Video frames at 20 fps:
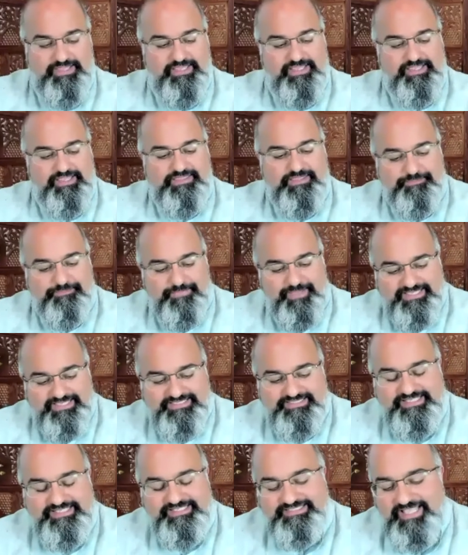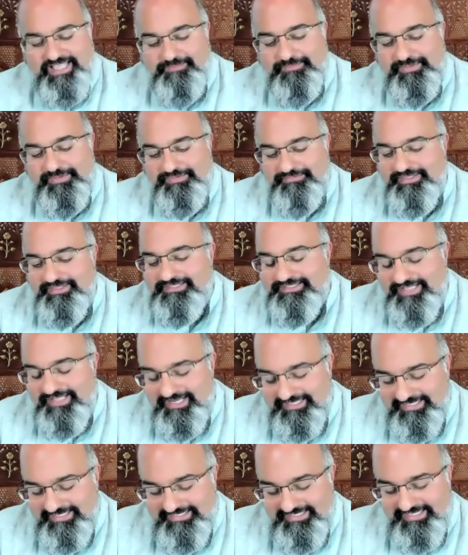The best example of this that I
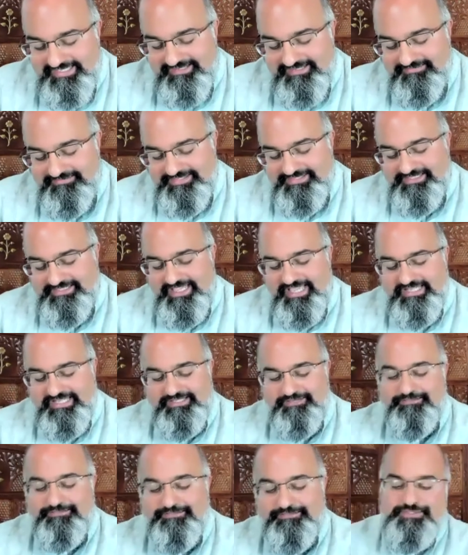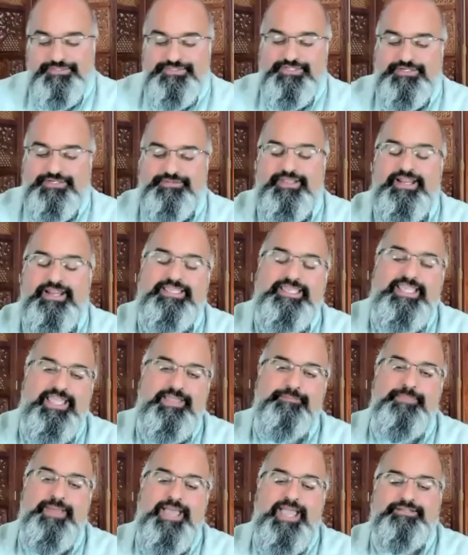can give is that the first year that I
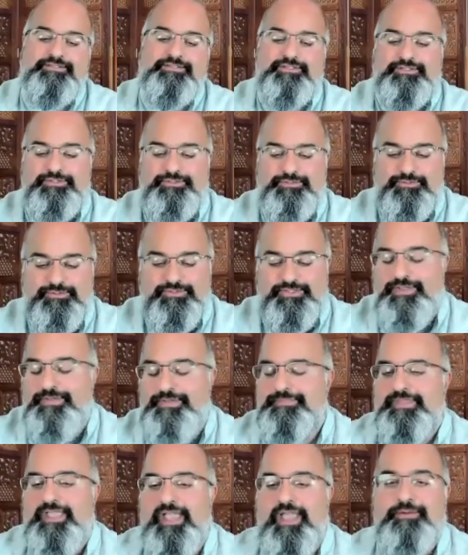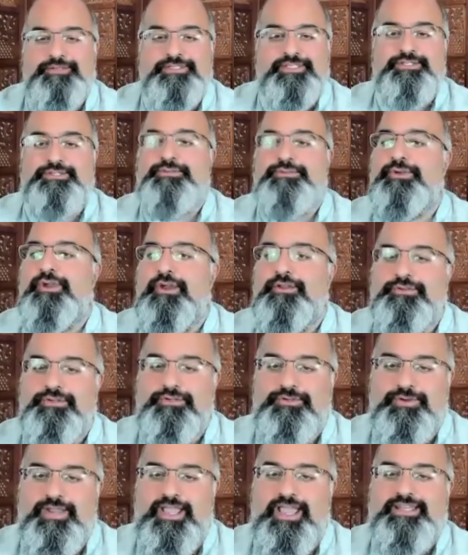came back to Duke, I was a Duke
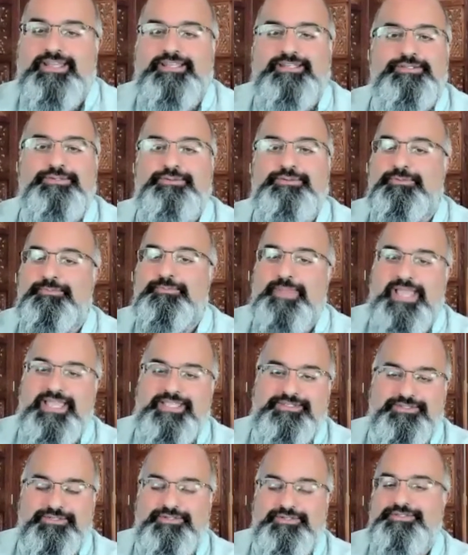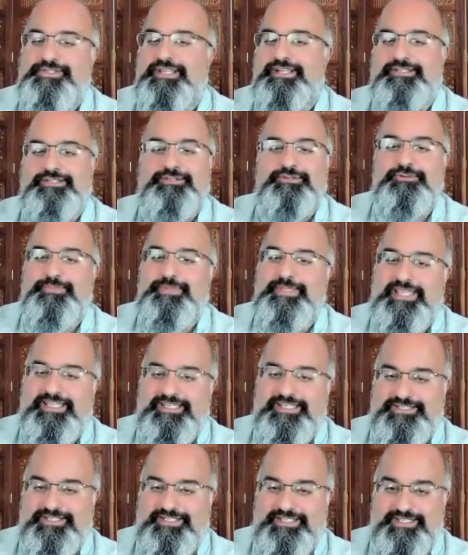undergrad, a Duke master's, and a Duke PhD.